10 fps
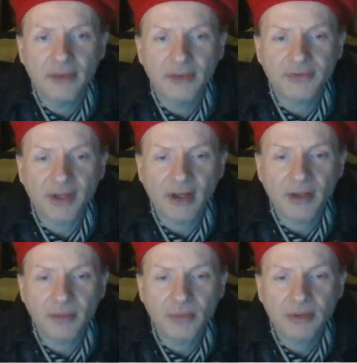the
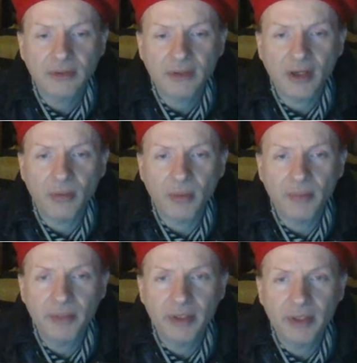Sodom
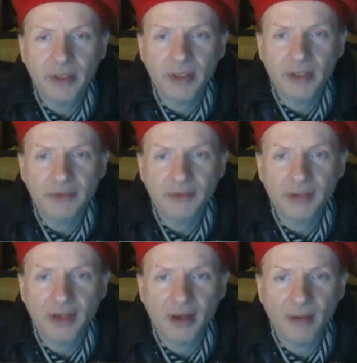album.
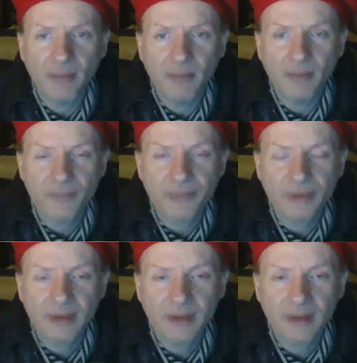And
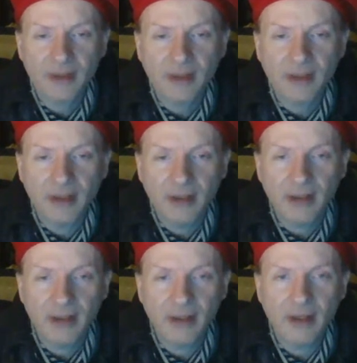
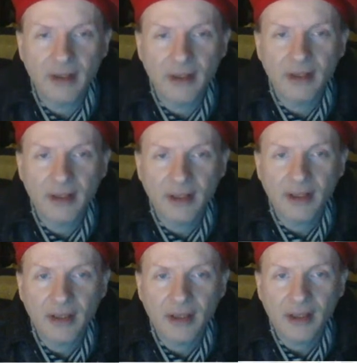yeah.
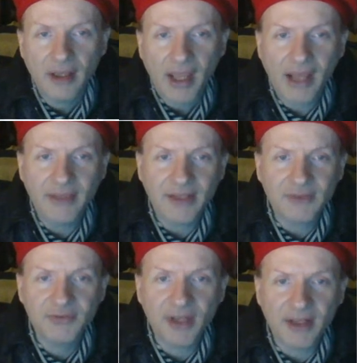And
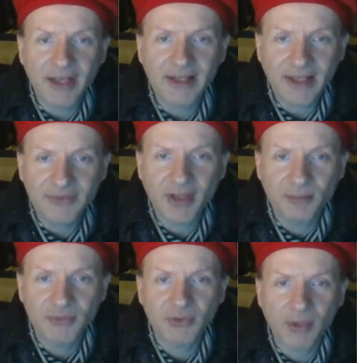that last
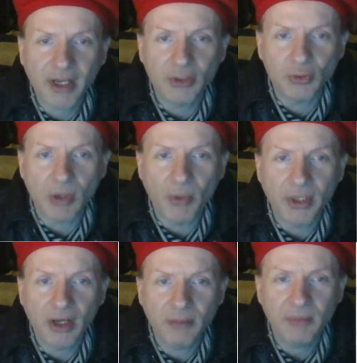album's still kind of
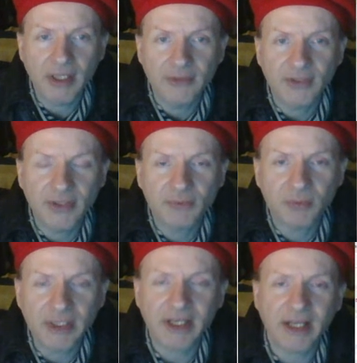growing on me. It's
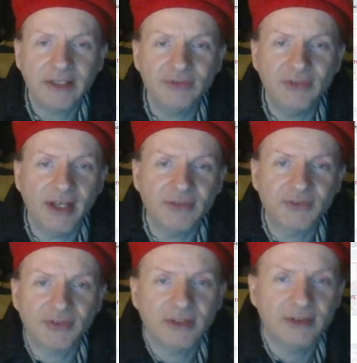really kind of
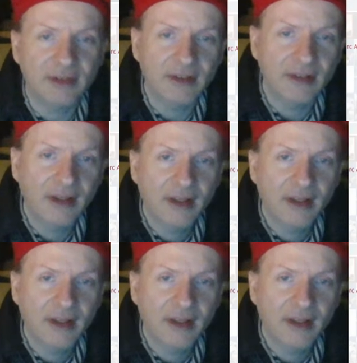dense, and